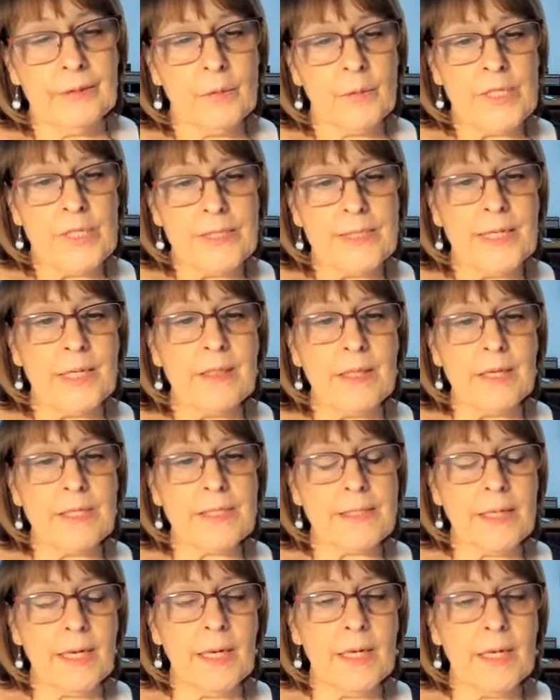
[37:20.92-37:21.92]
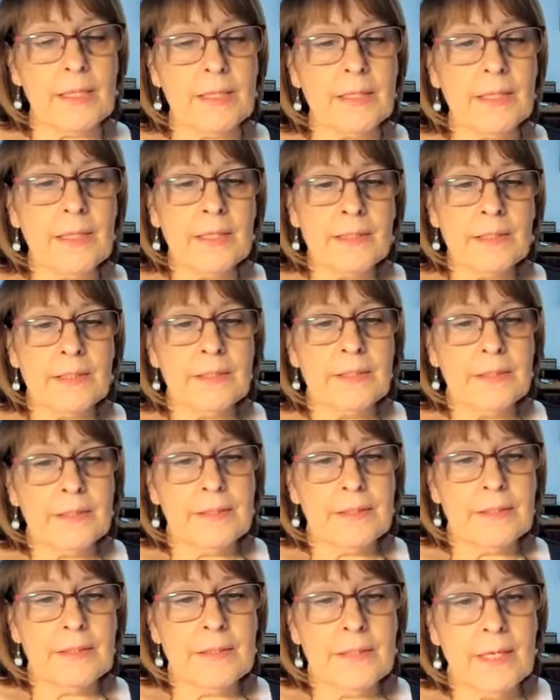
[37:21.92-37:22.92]
We see this in
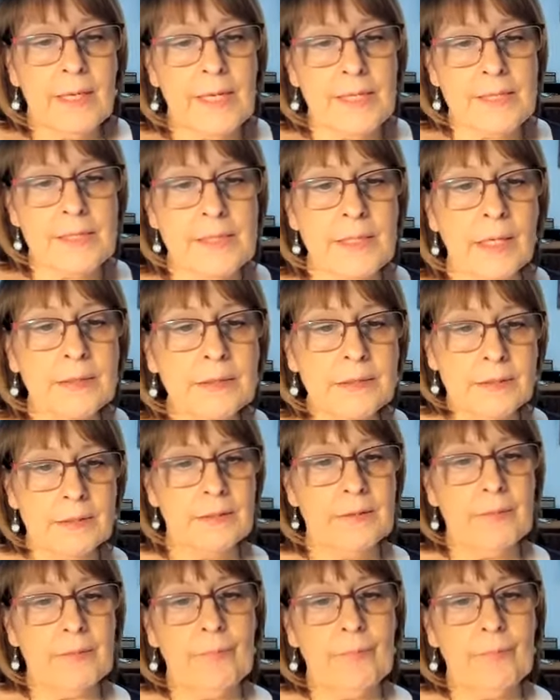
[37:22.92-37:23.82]
his son.